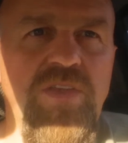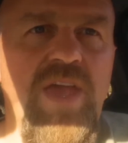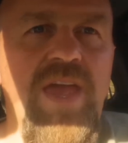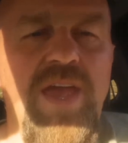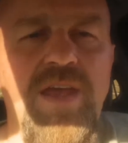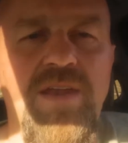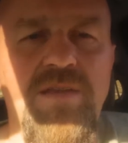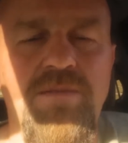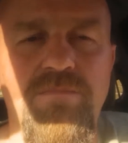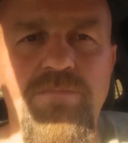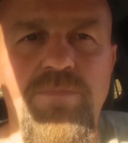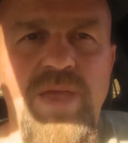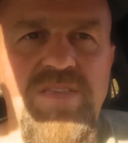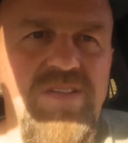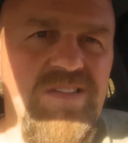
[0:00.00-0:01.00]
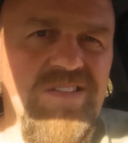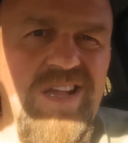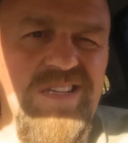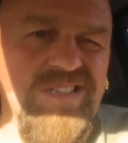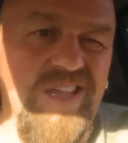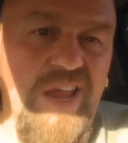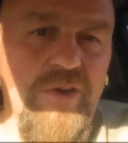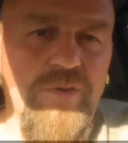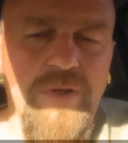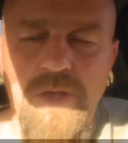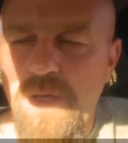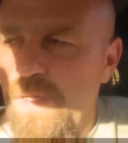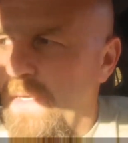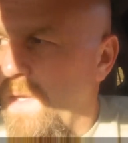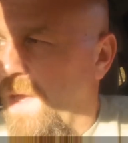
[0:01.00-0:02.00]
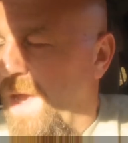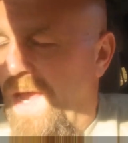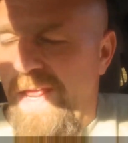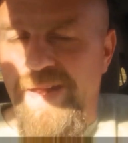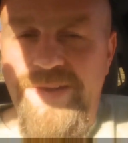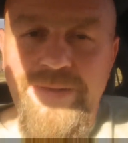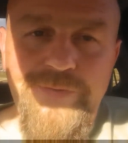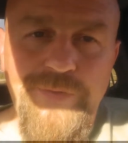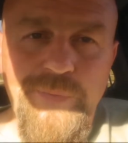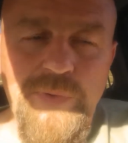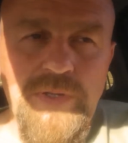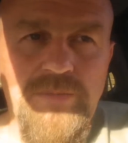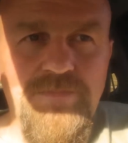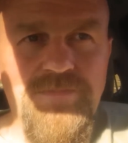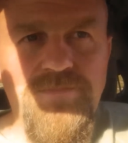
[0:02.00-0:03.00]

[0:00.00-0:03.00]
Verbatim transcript: And basically, I just got scared, and didn't do it.